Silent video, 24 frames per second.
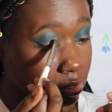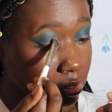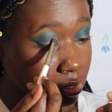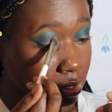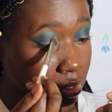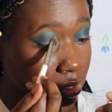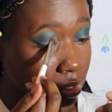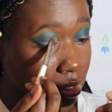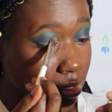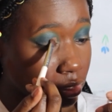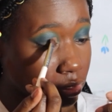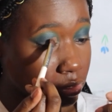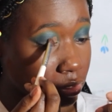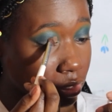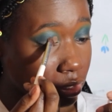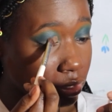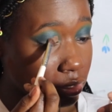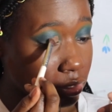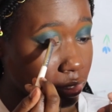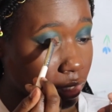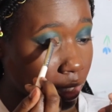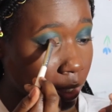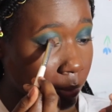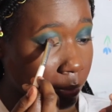and I
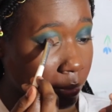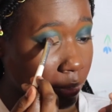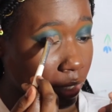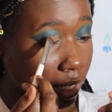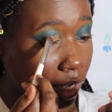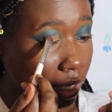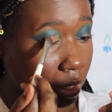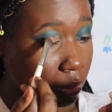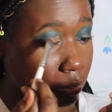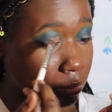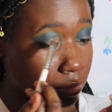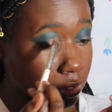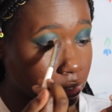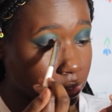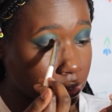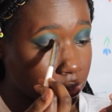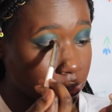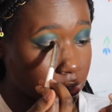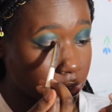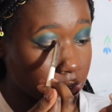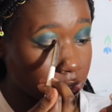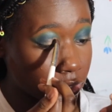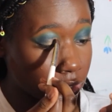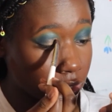start tapping
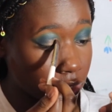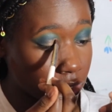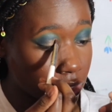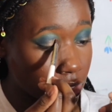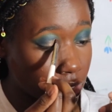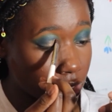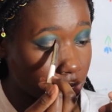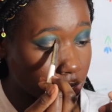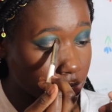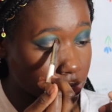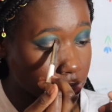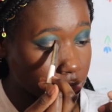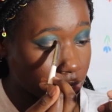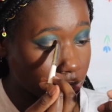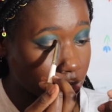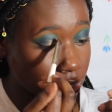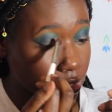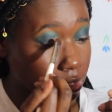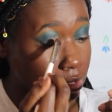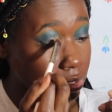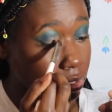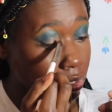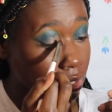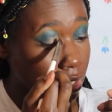outwards and then I start
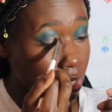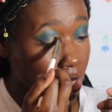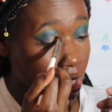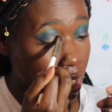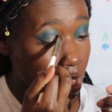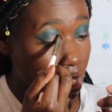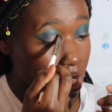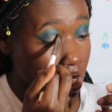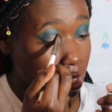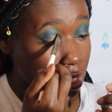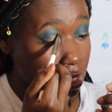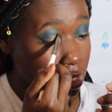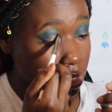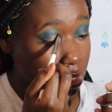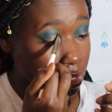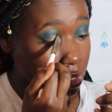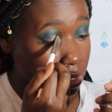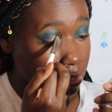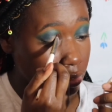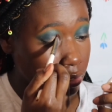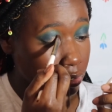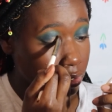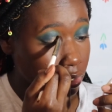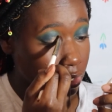
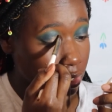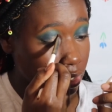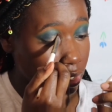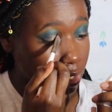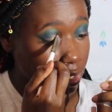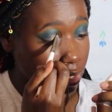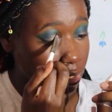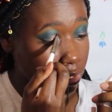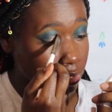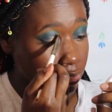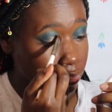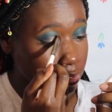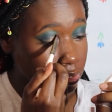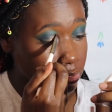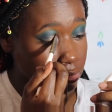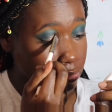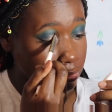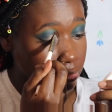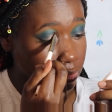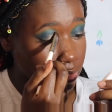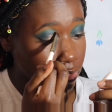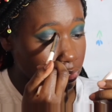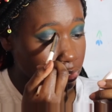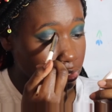doing the cut crease
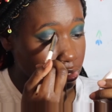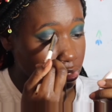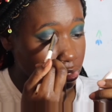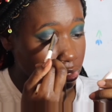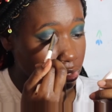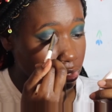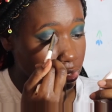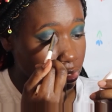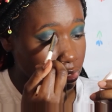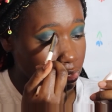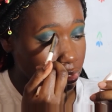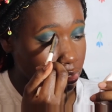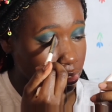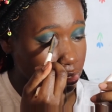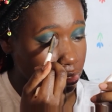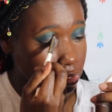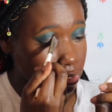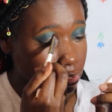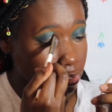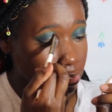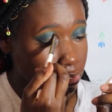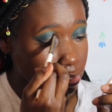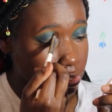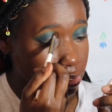with this
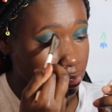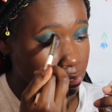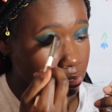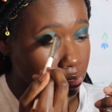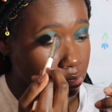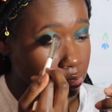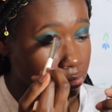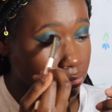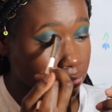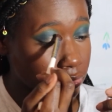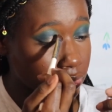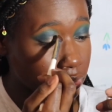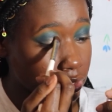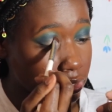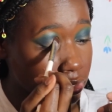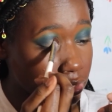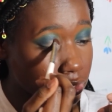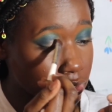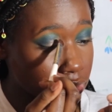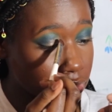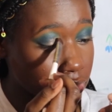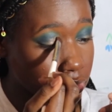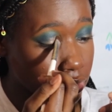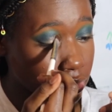with this
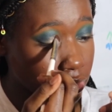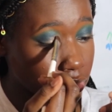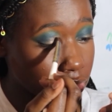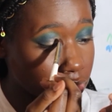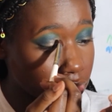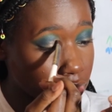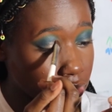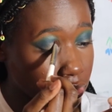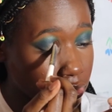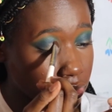concealer